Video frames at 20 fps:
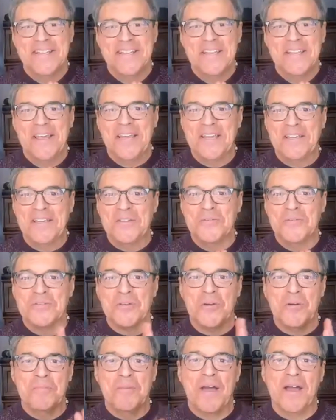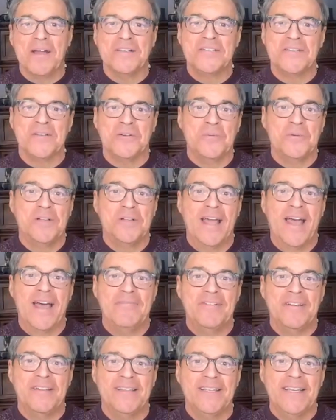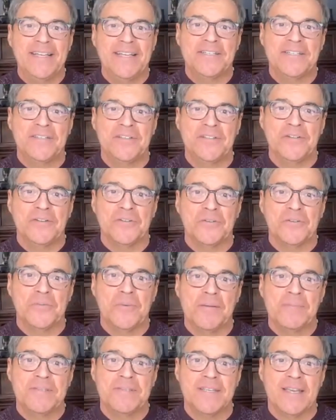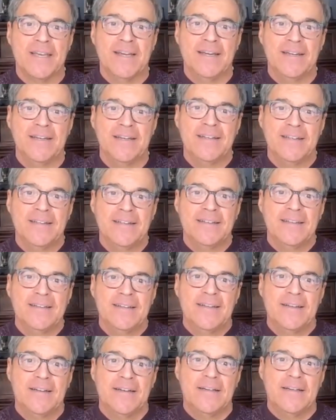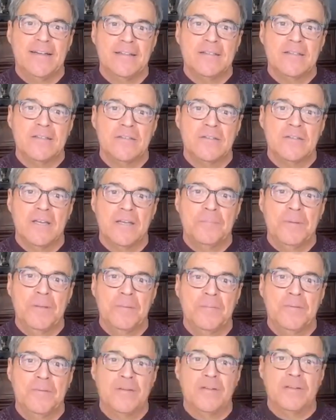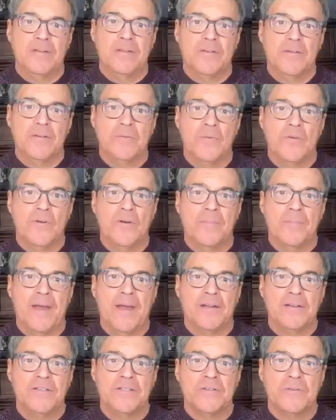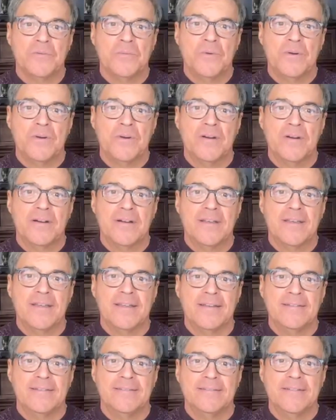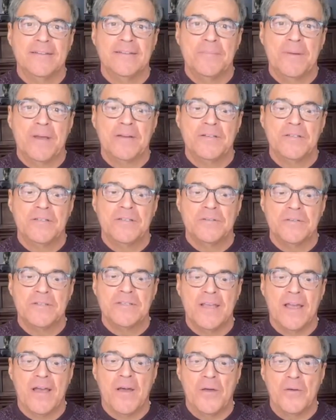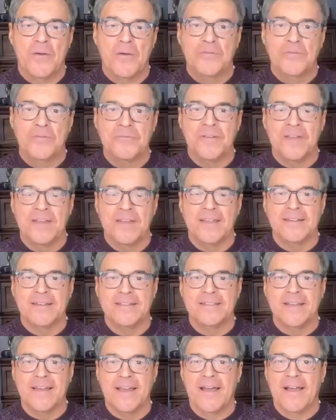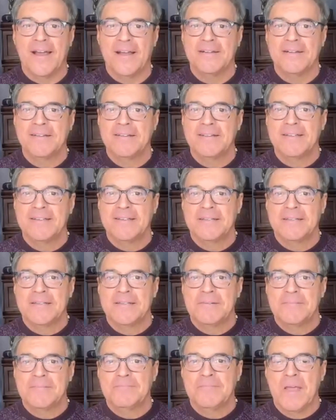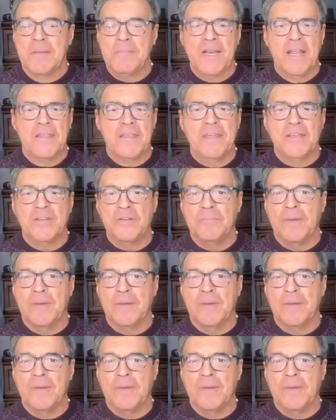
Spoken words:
Thank you so much. So we'll have a link to your website so that people can learn more about your work and about yourself. And I mean, I think you